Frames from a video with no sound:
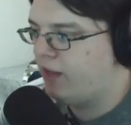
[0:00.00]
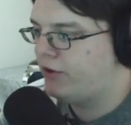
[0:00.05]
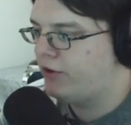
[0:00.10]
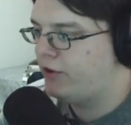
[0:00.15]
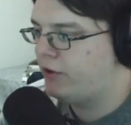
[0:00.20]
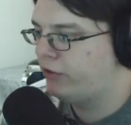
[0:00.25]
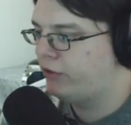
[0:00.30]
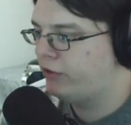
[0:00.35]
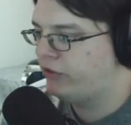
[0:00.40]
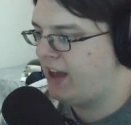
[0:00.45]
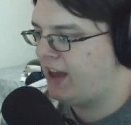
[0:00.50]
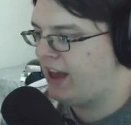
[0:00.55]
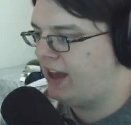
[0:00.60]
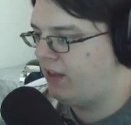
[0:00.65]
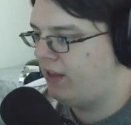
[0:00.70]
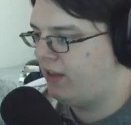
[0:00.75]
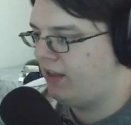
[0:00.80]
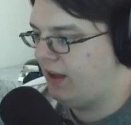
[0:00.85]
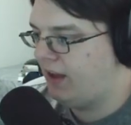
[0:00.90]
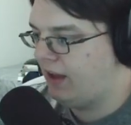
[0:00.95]
There's
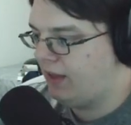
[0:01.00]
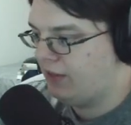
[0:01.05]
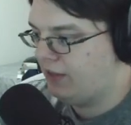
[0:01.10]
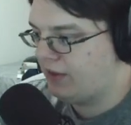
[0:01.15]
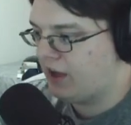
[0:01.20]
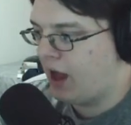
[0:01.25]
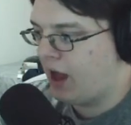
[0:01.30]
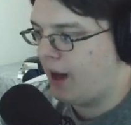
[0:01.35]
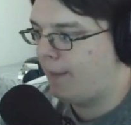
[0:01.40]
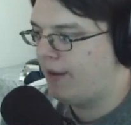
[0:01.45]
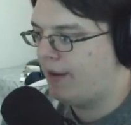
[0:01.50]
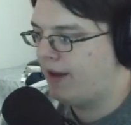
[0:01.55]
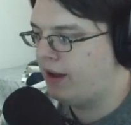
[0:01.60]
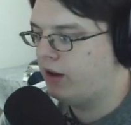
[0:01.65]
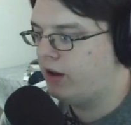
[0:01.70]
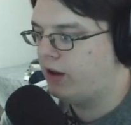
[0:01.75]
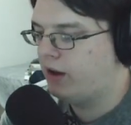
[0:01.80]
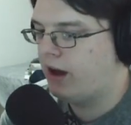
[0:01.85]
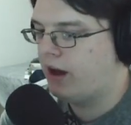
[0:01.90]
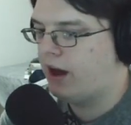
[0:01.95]
in the
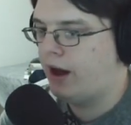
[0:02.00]
comic,